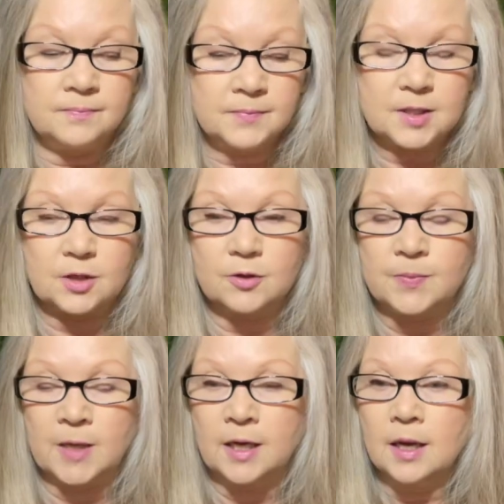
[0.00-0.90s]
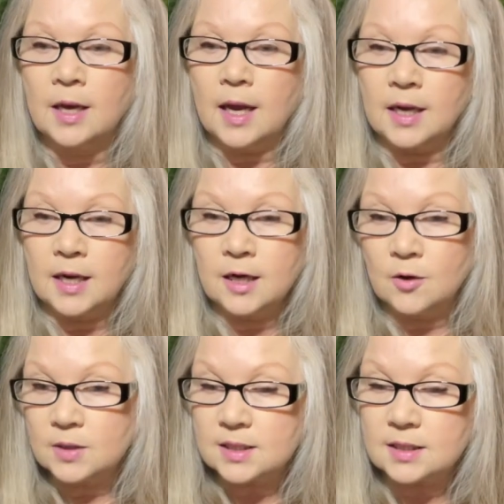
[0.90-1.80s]
excuse me, and I
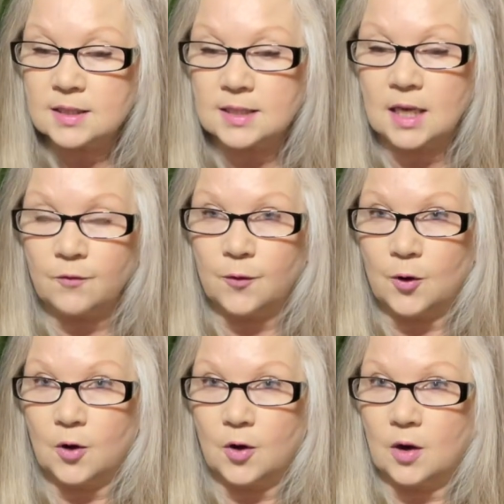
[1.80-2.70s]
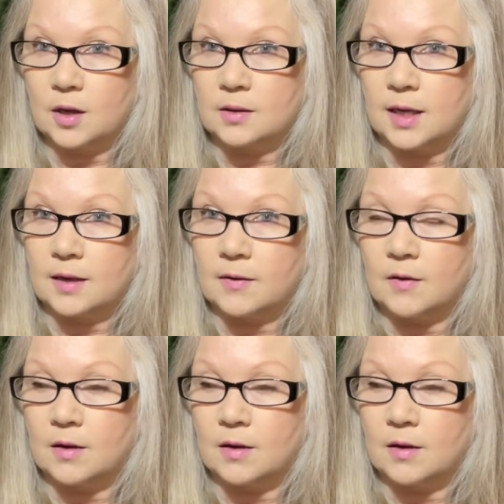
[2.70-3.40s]
know it's the same for, like,